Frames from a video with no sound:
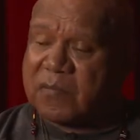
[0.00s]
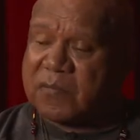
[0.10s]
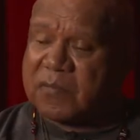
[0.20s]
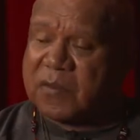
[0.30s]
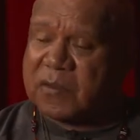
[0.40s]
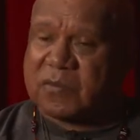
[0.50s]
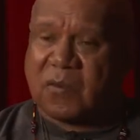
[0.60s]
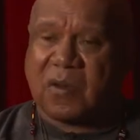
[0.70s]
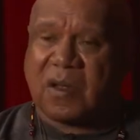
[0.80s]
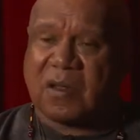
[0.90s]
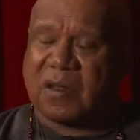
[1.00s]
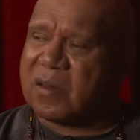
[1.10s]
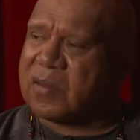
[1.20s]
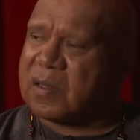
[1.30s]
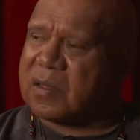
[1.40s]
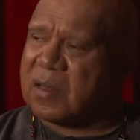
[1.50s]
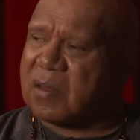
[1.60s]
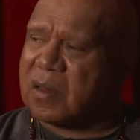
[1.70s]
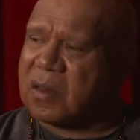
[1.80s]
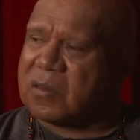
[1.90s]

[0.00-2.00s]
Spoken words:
first of all, I think I've got to